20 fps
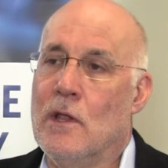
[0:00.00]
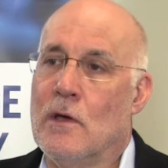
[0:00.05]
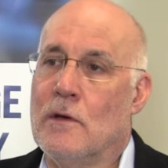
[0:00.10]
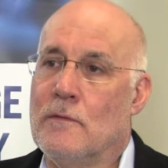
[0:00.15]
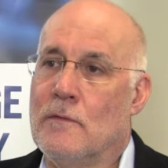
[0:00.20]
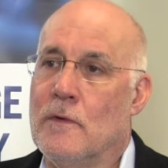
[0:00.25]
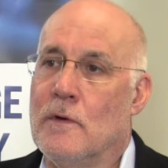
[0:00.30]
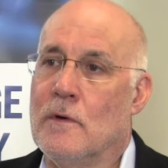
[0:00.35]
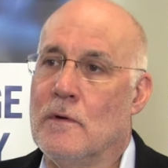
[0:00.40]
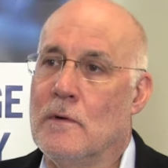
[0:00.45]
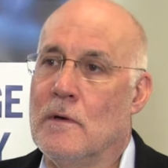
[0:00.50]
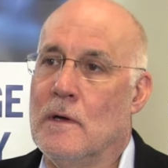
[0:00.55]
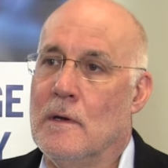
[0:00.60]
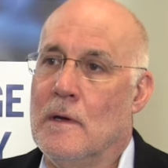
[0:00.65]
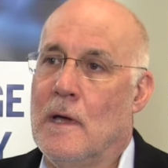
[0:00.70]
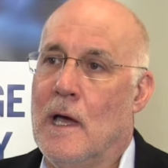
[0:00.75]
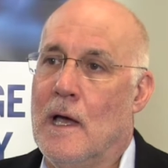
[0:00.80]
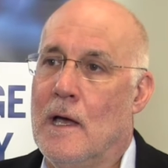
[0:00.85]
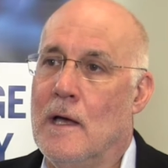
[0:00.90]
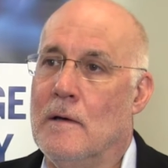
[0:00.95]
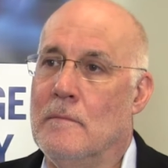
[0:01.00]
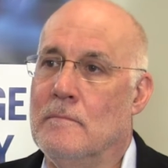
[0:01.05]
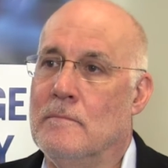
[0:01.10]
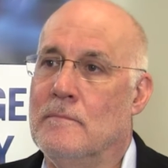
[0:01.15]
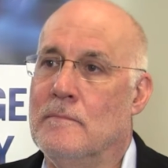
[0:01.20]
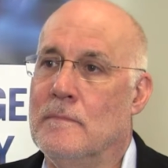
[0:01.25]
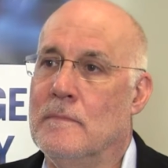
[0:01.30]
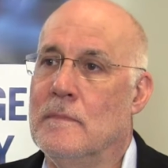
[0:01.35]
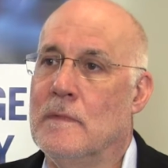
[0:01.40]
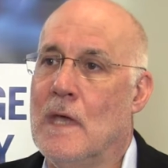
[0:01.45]
look for um,
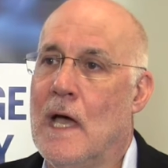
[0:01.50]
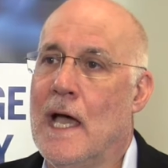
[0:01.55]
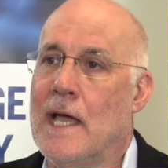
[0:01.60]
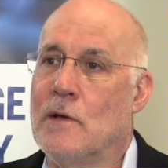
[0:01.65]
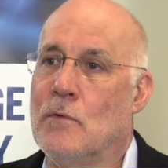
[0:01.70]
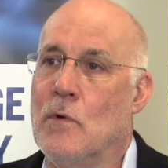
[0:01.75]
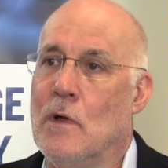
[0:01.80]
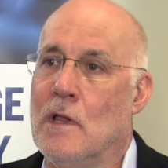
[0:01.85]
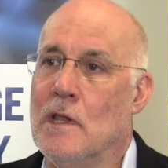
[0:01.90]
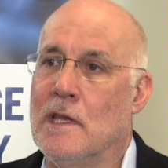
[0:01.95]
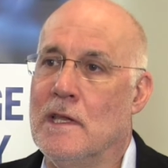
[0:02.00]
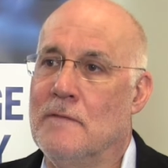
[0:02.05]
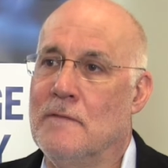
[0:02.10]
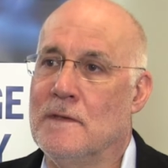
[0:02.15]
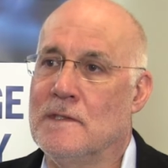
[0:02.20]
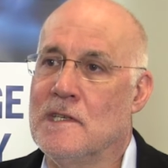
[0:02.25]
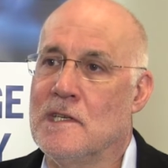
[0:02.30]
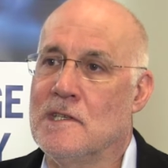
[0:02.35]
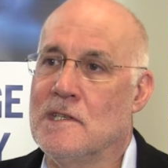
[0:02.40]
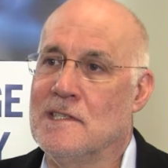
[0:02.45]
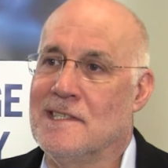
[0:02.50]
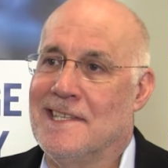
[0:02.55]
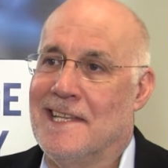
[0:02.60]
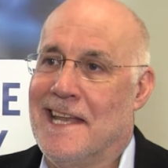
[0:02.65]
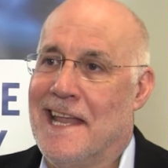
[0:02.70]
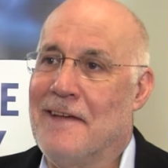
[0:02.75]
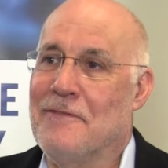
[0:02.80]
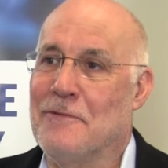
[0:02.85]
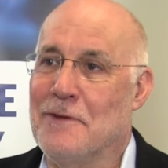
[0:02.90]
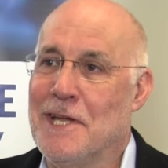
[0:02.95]
high quality physicians
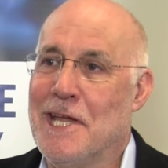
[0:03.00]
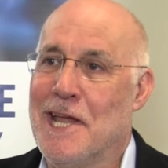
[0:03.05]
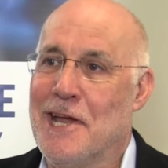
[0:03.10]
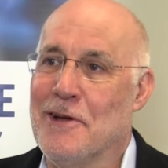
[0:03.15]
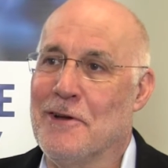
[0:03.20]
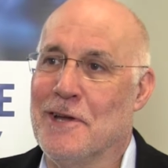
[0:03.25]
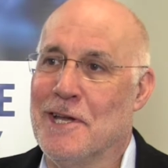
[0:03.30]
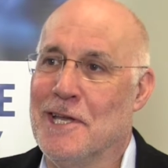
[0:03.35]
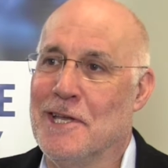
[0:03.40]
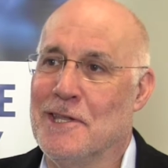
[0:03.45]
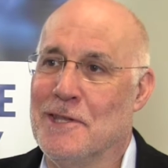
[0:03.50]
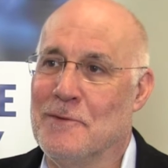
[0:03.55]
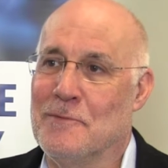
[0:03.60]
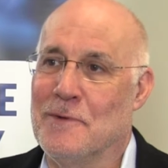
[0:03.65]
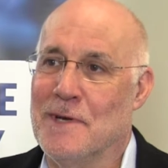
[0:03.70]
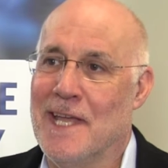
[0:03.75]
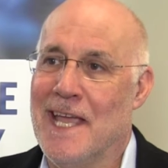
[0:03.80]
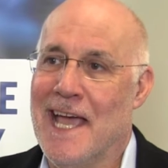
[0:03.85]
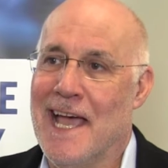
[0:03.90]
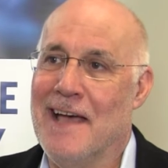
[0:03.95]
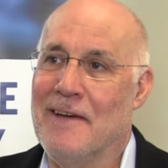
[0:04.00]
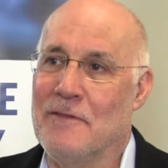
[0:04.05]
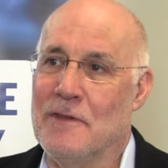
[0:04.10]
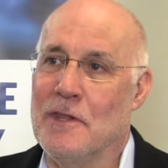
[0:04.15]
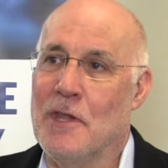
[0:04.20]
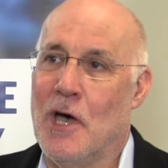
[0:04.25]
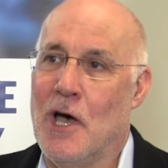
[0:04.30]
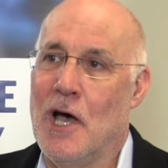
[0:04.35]
in every area that we have in the